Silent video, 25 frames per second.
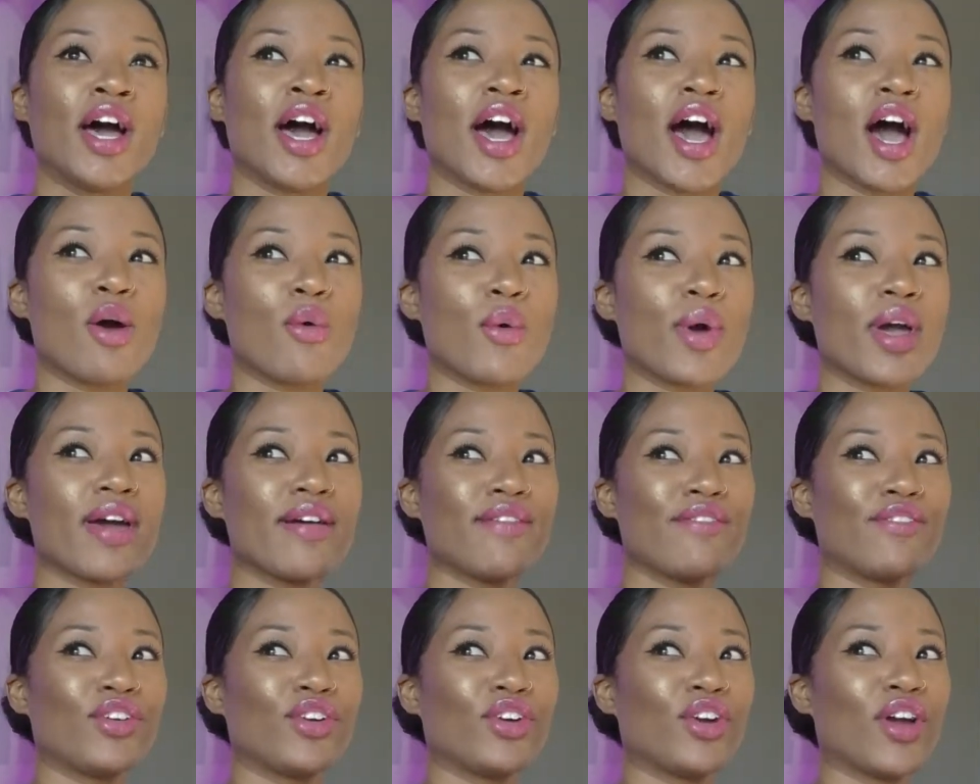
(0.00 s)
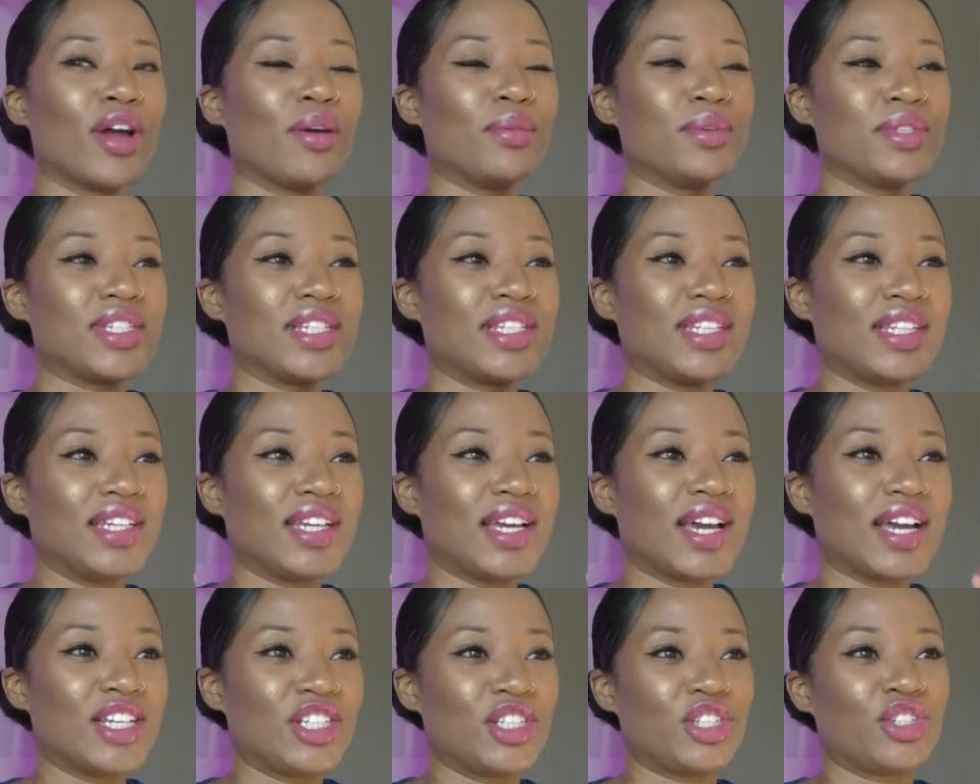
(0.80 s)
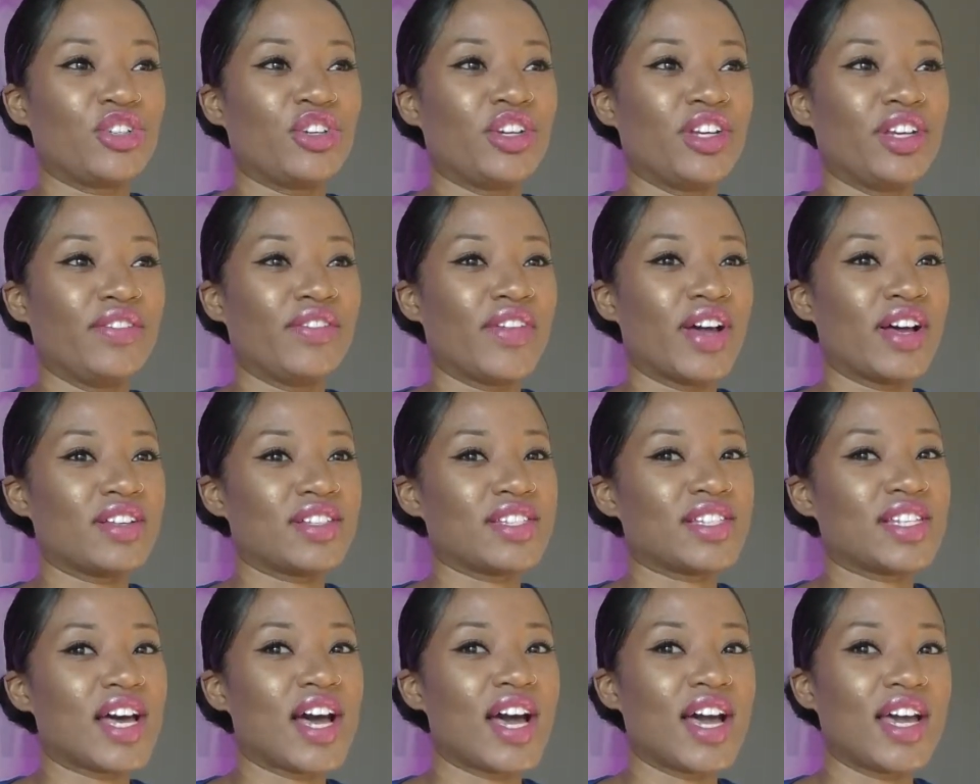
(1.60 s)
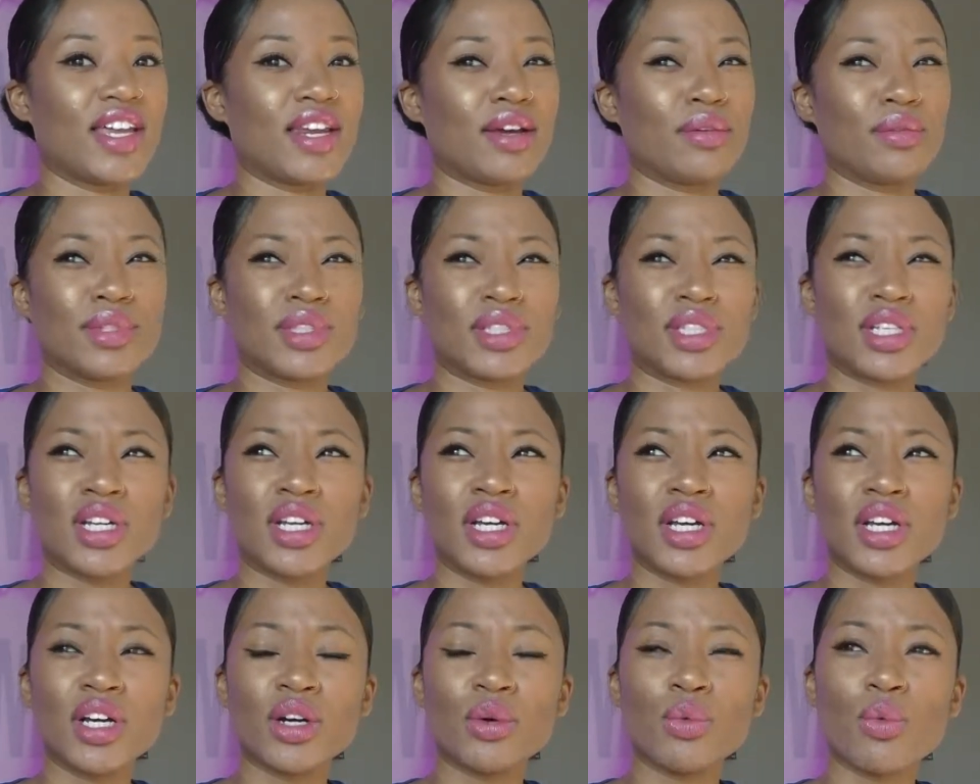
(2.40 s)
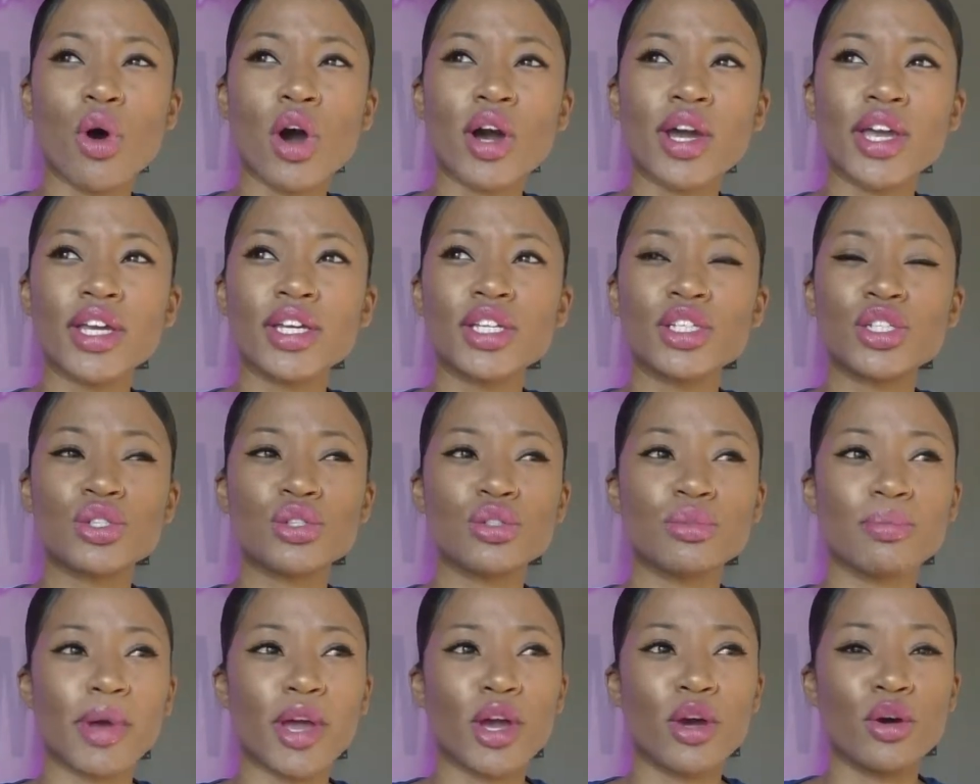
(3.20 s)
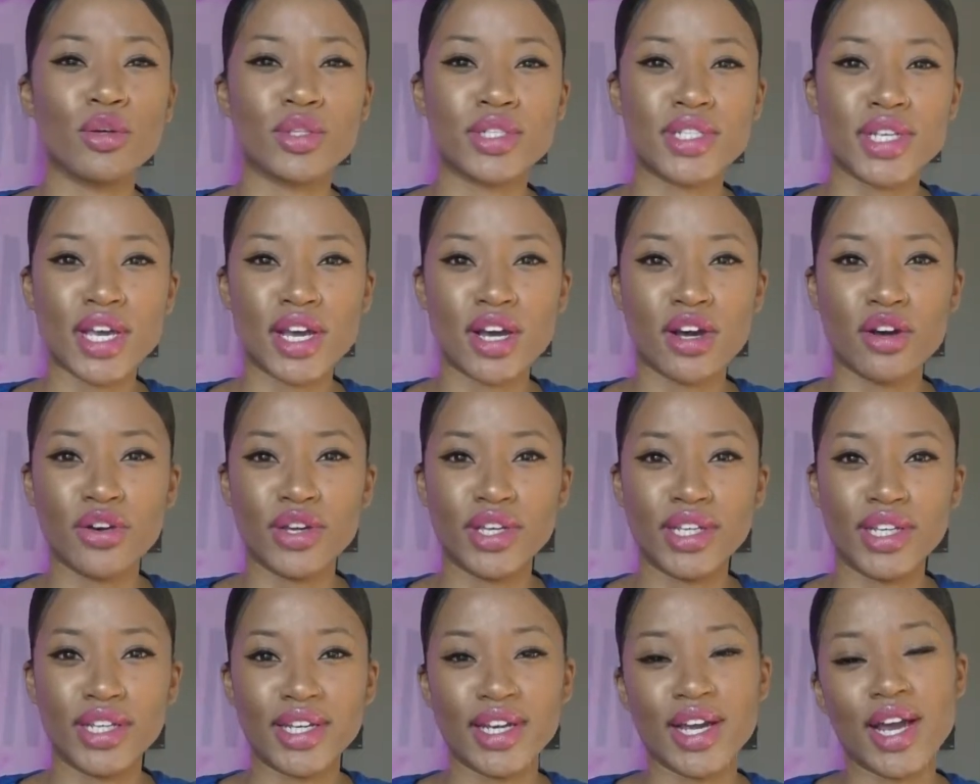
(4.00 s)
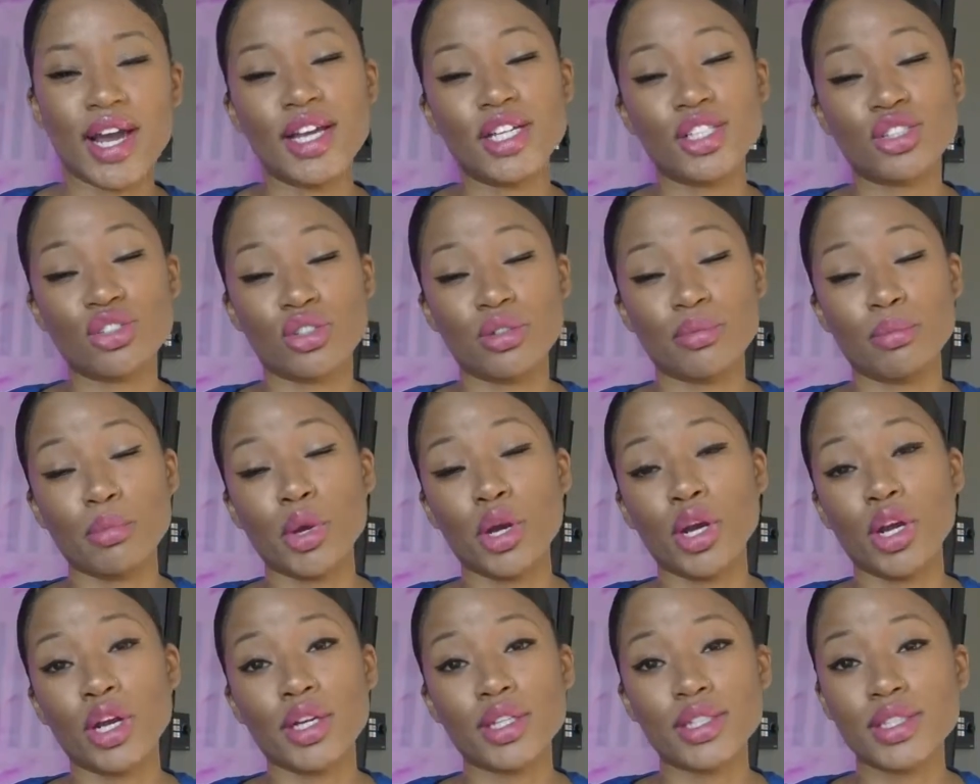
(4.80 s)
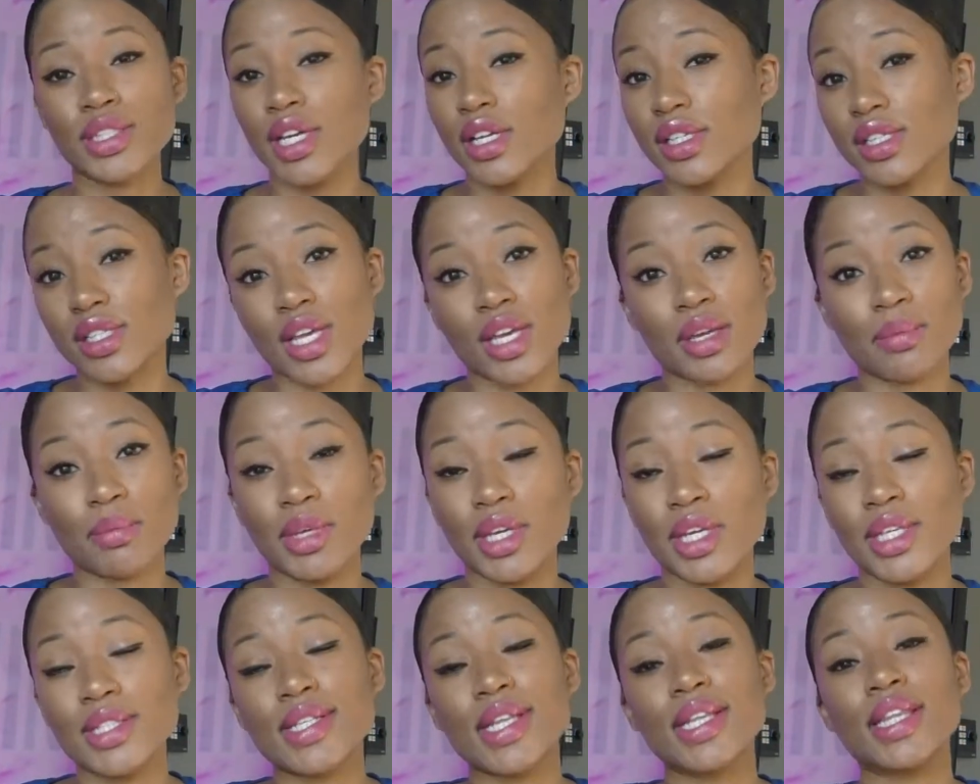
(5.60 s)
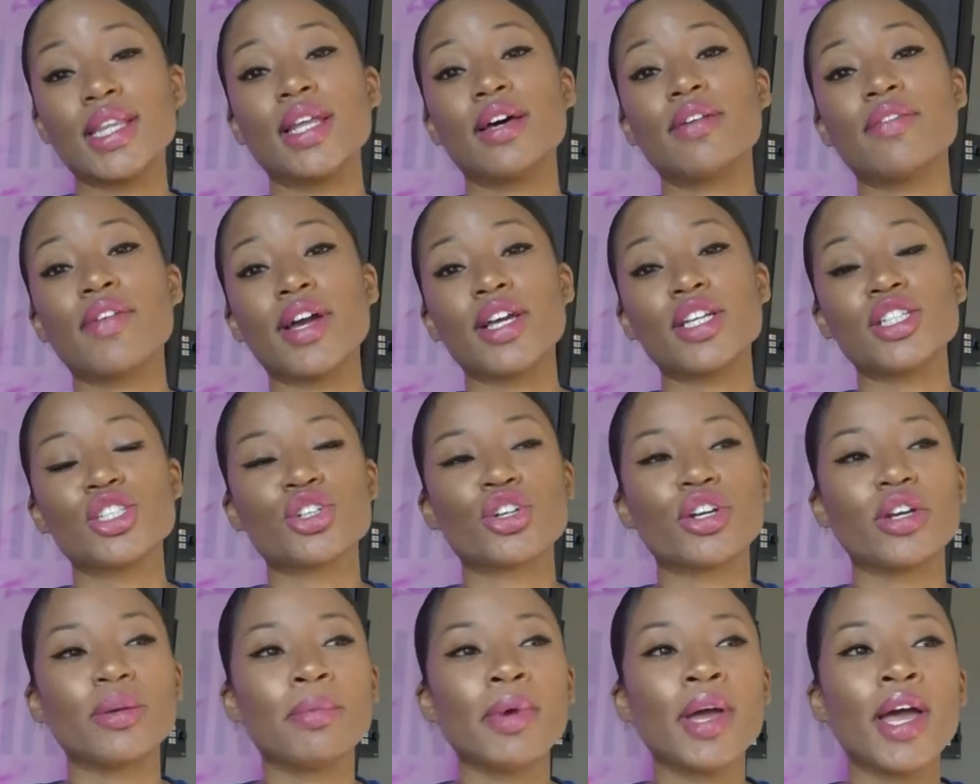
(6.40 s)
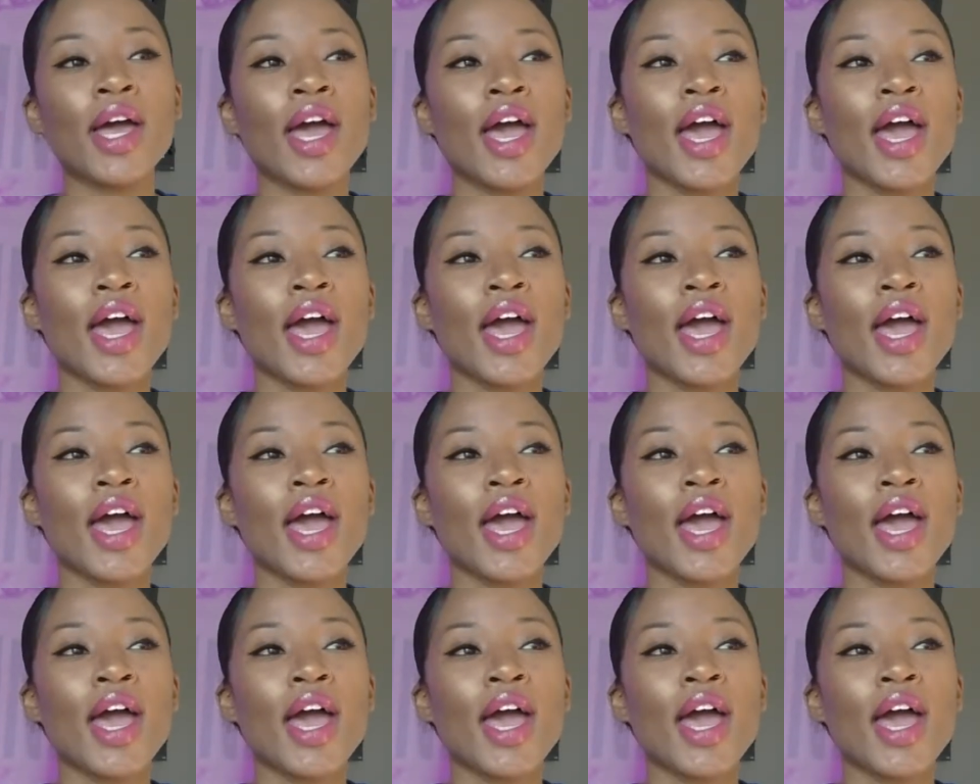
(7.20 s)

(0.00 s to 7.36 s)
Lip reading: However, I was eating ice cream outside. I was walking to my hotel eating an ice cream bar. It sounds like me because I love ice cream.